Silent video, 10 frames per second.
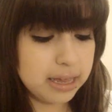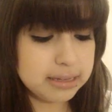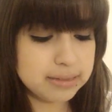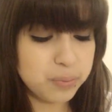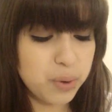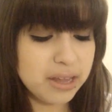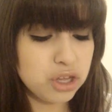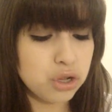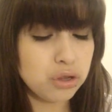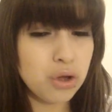is probably
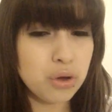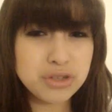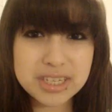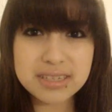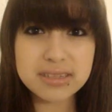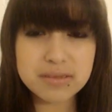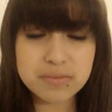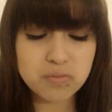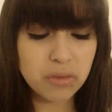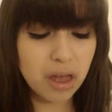the closest
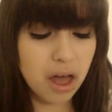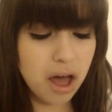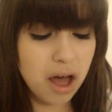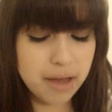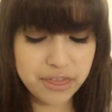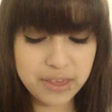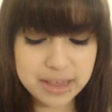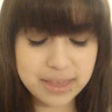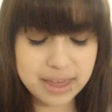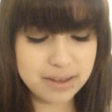
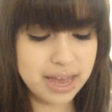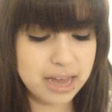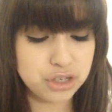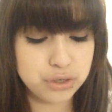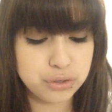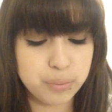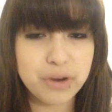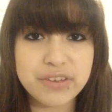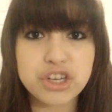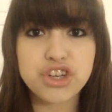thing that I've had to the
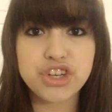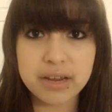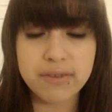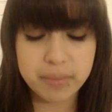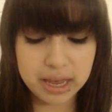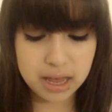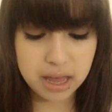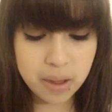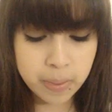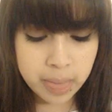perfect shade for me.
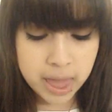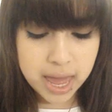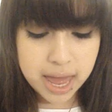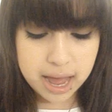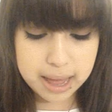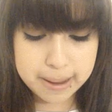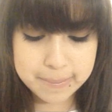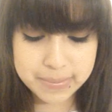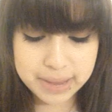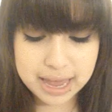
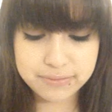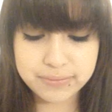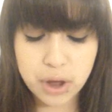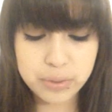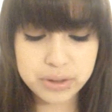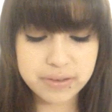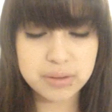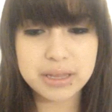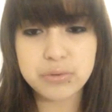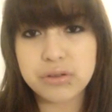I always
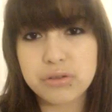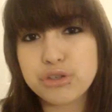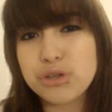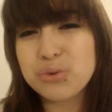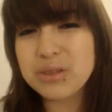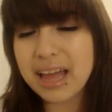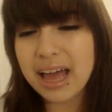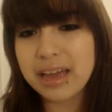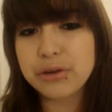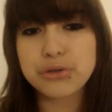found something that was either too
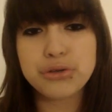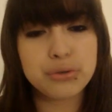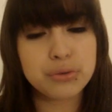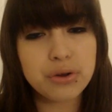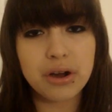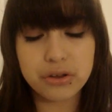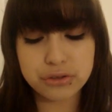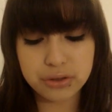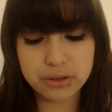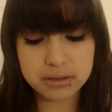light or too dark,
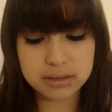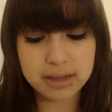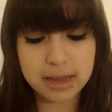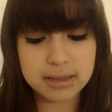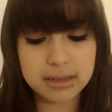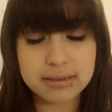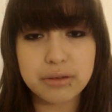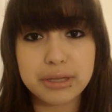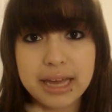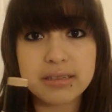so this is, it
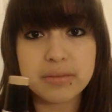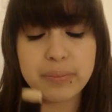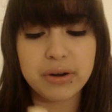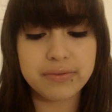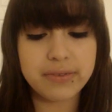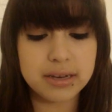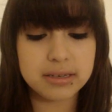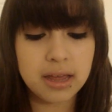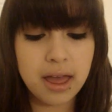really has to be perfect.